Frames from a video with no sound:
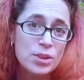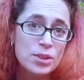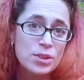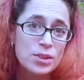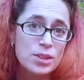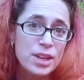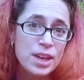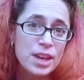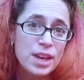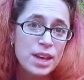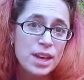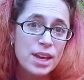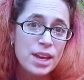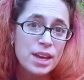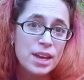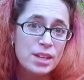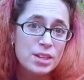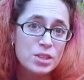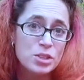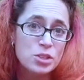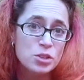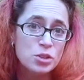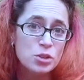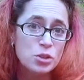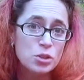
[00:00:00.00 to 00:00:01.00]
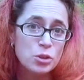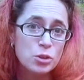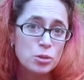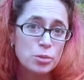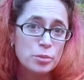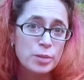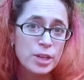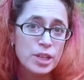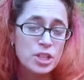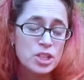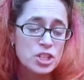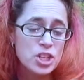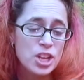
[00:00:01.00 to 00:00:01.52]
Happy
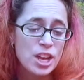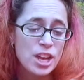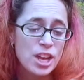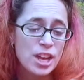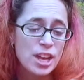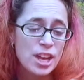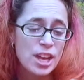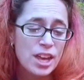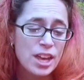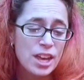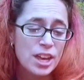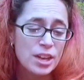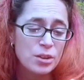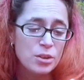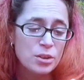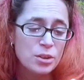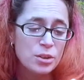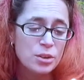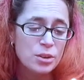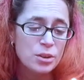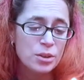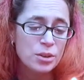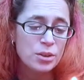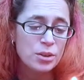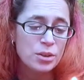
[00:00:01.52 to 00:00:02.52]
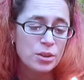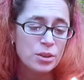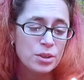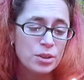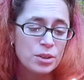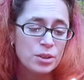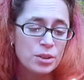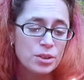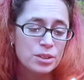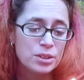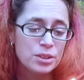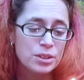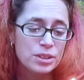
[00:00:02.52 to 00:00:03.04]
birthday to my
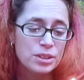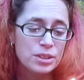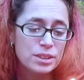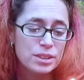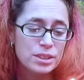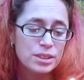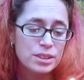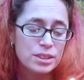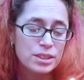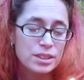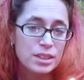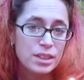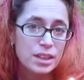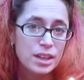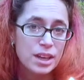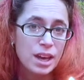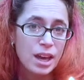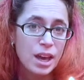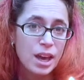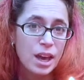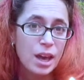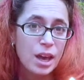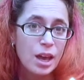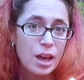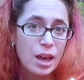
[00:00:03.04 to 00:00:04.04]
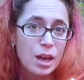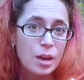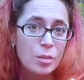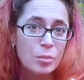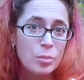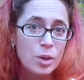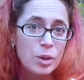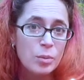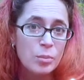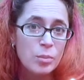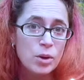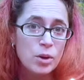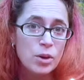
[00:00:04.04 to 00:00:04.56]
channel. Happy
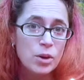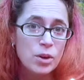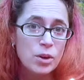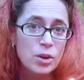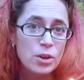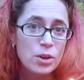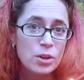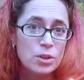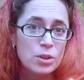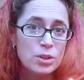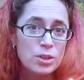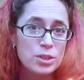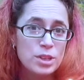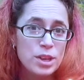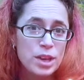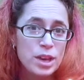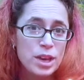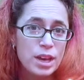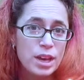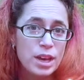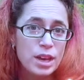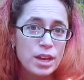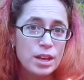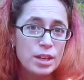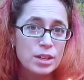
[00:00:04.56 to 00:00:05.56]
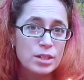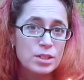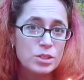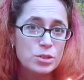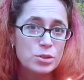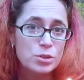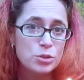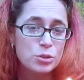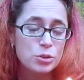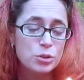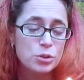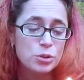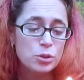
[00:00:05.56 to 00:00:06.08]
birthday to
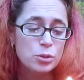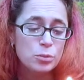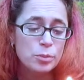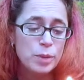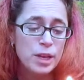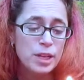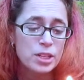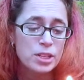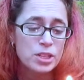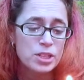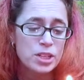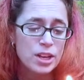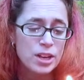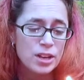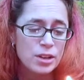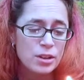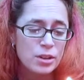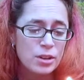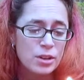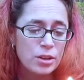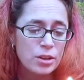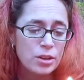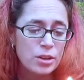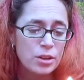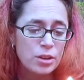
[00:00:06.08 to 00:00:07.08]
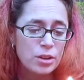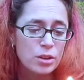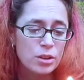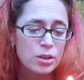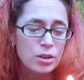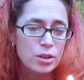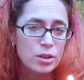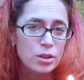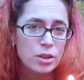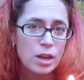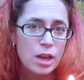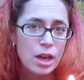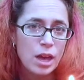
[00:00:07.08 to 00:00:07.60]
my channel.
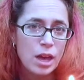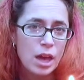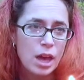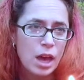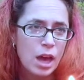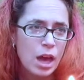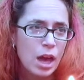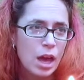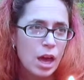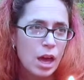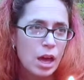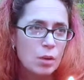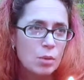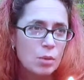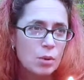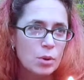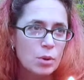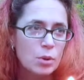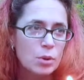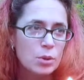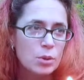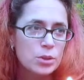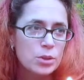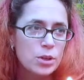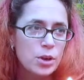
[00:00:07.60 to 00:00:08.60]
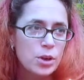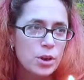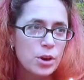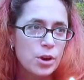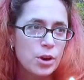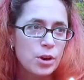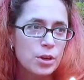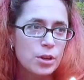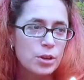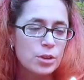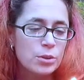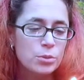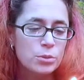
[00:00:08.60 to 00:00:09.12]
Happy
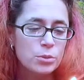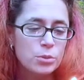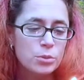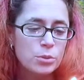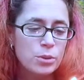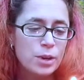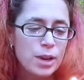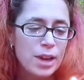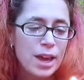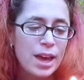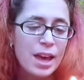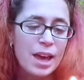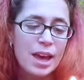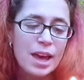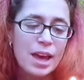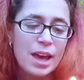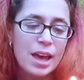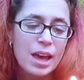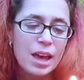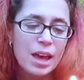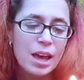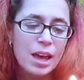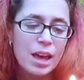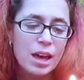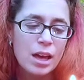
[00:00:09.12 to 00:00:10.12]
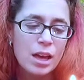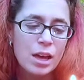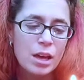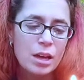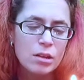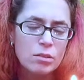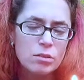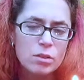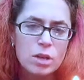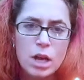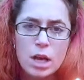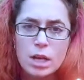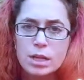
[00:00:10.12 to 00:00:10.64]
birthday to my
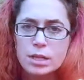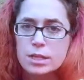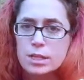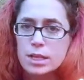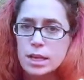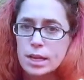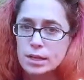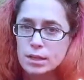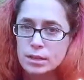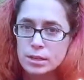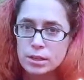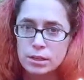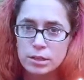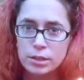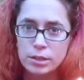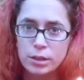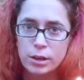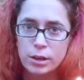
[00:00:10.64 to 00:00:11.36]
channel.